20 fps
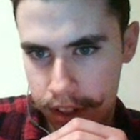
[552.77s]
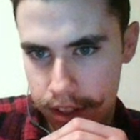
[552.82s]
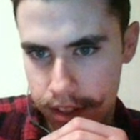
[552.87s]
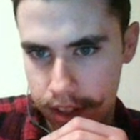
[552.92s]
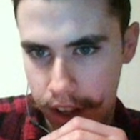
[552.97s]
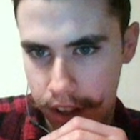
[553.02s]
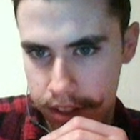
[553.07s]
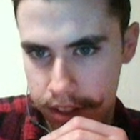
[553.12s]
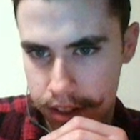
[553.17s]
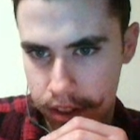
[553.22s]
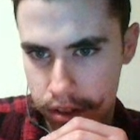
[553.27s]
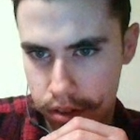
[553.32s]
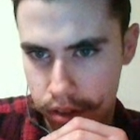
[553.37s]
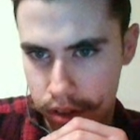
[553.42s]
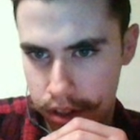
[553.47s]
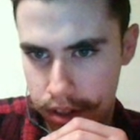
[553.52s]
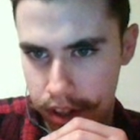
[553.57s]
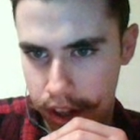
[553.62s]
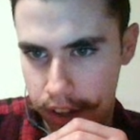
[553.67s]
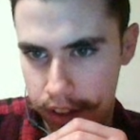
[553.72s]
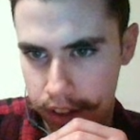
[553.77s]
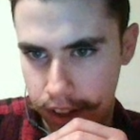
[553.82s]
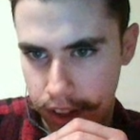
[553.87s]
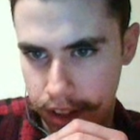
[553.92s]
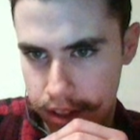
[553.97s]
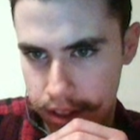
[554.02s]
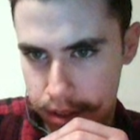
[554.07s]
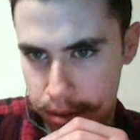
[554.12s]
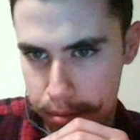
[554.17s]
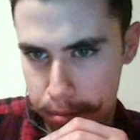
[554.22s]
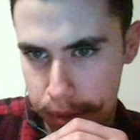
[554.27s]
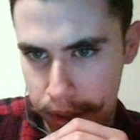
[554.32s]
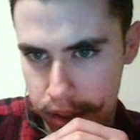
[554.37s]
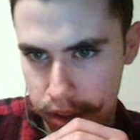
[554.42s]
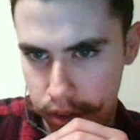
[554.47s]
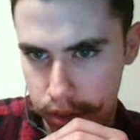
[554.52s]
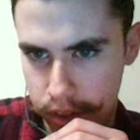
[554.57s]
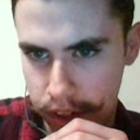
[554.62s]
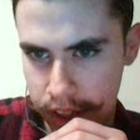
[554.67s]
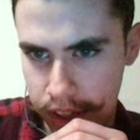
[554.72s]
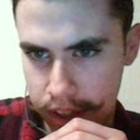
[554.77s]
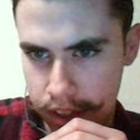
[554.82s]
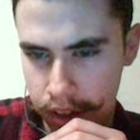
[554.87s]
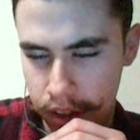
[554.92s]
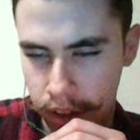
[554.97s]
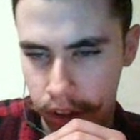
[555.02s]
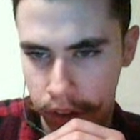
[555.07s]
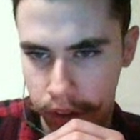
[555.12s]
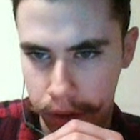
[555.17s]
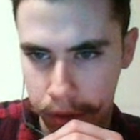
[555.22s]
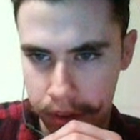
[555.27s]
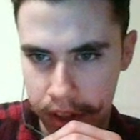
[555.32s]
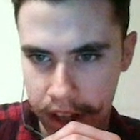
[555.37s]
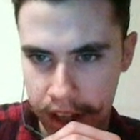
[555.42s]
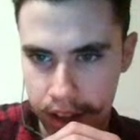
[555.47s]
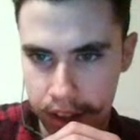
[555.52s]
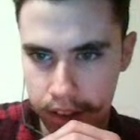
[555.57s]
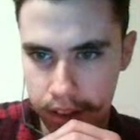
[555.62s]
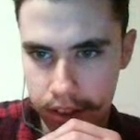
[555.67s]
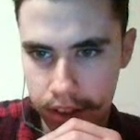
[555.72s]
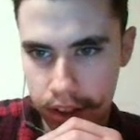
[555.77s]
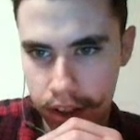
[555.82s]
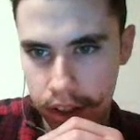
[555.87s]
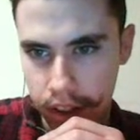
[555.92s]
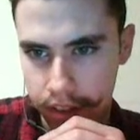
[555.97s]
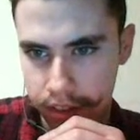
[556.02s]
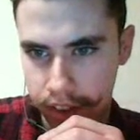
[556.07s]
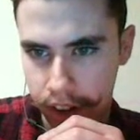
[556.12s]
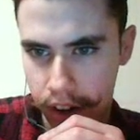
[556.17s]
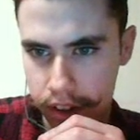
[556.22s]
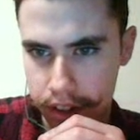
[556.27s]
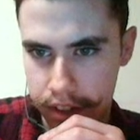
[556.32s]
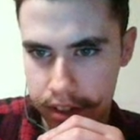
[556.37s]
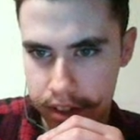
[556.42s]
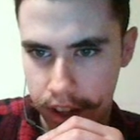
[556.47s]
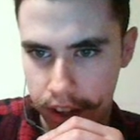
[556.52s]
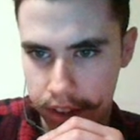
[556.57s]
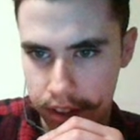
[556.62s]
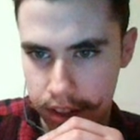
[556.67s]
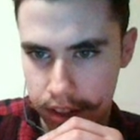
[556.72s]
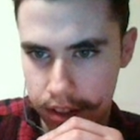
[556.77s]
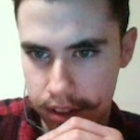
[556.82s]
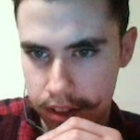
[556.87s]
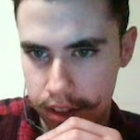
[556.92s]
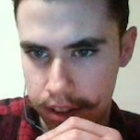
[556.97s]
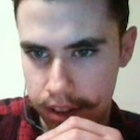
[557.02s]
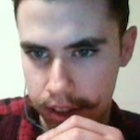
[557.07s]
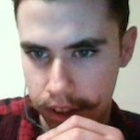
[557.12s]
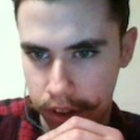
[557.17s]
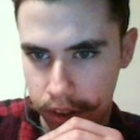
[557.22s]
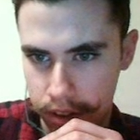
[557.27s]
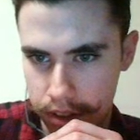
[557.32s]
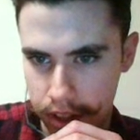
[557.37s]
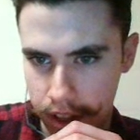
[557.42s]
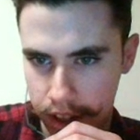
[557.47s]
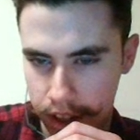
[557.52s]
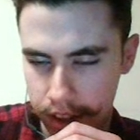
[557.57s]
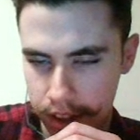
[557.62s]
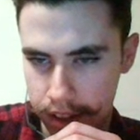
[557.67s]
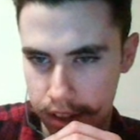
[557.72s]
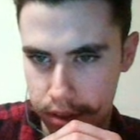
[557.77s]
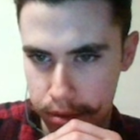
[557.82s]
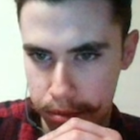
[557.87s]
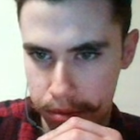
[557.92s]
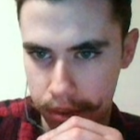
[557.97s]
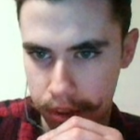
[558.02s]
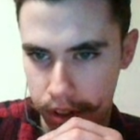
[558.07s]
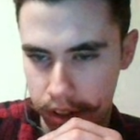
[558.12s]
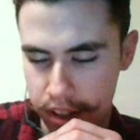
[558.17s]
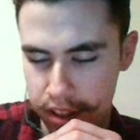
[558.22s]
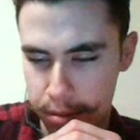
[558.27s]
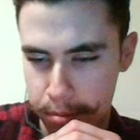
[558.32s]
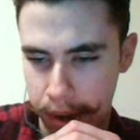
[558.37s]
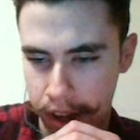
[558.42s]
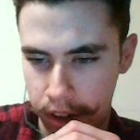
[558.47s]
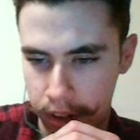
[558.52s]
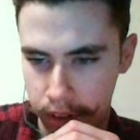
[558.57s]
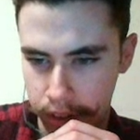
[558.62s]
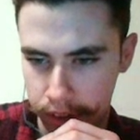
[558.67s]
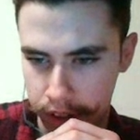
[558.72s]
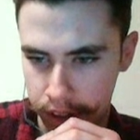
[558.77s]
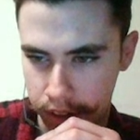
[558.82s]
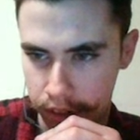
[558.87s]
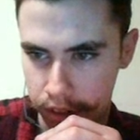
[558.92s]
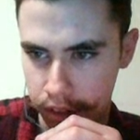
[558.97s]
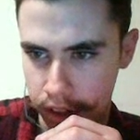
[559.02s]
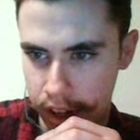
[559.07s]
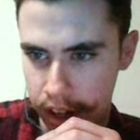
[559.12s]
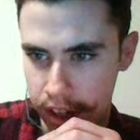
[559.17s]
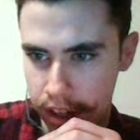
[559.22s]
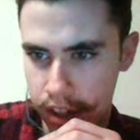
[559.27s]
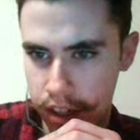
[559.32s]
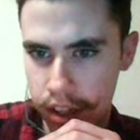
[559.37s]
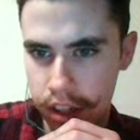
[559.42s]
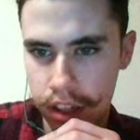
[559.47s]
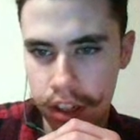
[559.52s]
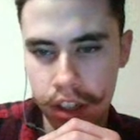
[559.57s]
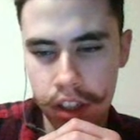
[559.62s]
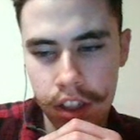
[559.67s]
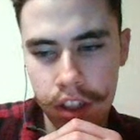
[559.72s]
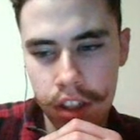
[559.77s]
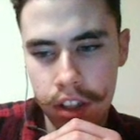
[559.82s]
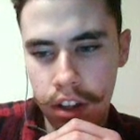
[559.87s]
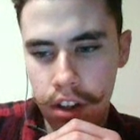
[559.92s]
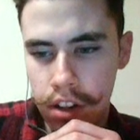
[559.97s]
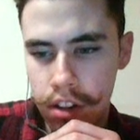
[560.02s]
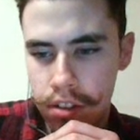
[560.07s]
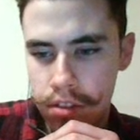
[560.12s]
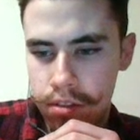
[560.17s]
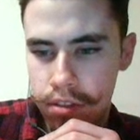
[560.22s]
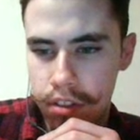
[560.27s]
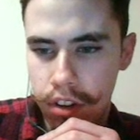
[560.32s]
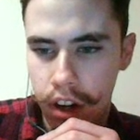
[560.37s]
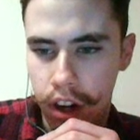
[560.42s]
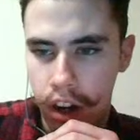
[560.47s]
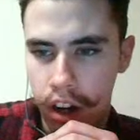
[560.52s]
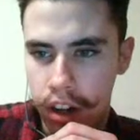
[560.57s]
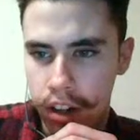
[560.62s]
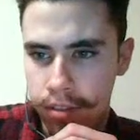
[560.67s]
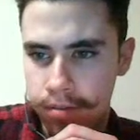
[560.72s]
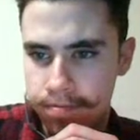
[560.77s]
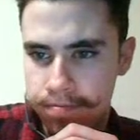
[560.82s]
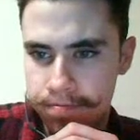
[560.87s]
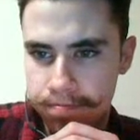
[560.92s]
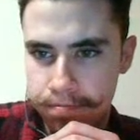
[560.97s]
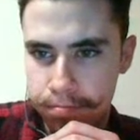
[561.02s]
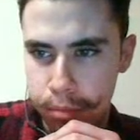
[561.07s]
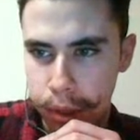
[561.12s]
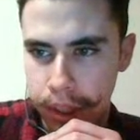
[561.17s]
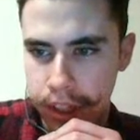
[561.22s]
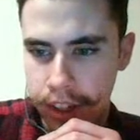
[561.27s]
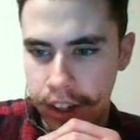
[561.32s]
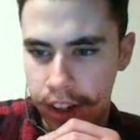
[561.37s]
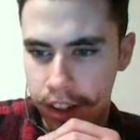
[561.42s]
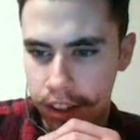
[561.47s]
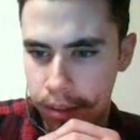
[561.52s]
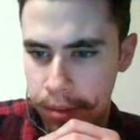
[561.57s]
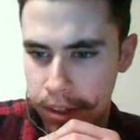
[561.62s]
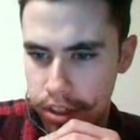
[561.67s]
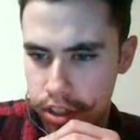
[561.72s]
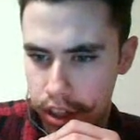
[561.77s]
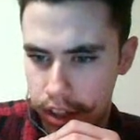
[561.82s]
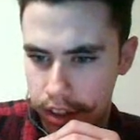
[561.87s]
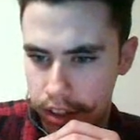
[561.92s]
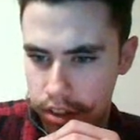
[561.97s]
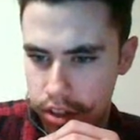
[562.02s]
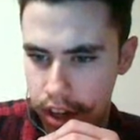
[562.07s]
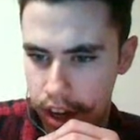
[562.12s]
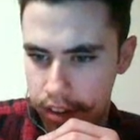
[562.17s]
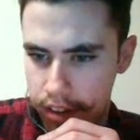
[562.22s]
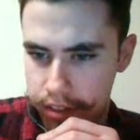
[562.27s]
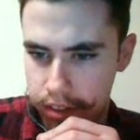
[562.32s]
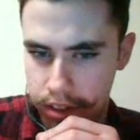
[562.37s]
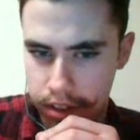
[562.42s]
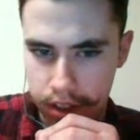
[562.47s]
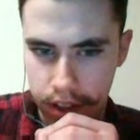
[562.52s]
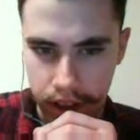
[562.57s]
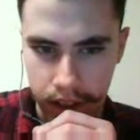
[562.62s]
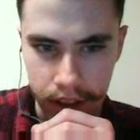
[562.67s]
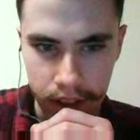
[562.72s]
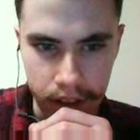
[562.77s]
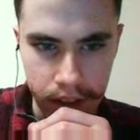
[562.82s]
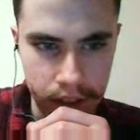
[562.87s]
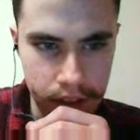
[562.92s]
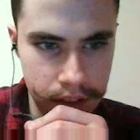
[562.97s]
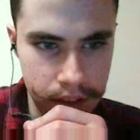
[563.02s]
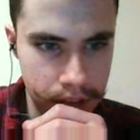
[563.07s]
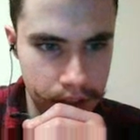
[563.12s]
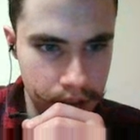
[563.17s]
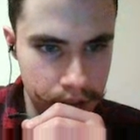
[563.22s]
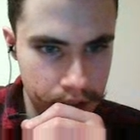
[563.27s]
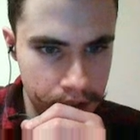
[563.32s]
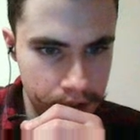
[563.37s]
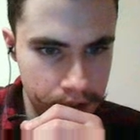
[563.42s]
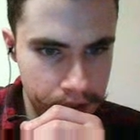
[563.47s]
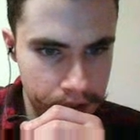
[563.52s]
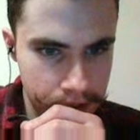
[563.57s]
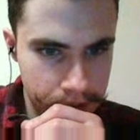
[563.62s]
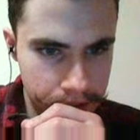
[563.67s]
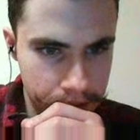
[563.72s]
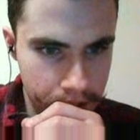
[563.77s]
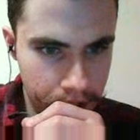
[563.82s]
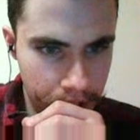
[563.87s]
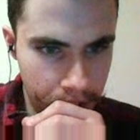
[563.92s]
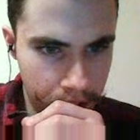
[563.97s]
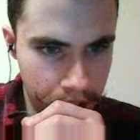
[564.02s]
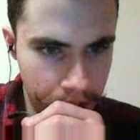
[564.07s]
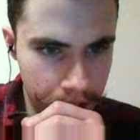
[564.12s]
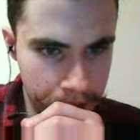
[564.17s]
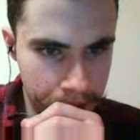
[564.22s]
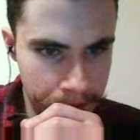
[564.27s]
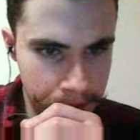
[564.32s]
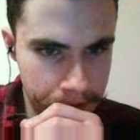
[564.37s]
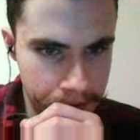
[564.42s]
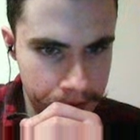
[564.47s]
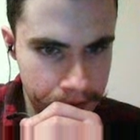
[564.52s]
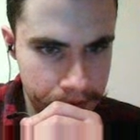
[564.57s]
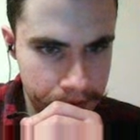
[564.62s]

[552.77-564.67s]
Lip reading: south central, southeast Pennsylvania, although not the farthest southeast because it looks like in this on this model they're getting rain. Um, but yeah, let me check the chat for a second here. Um,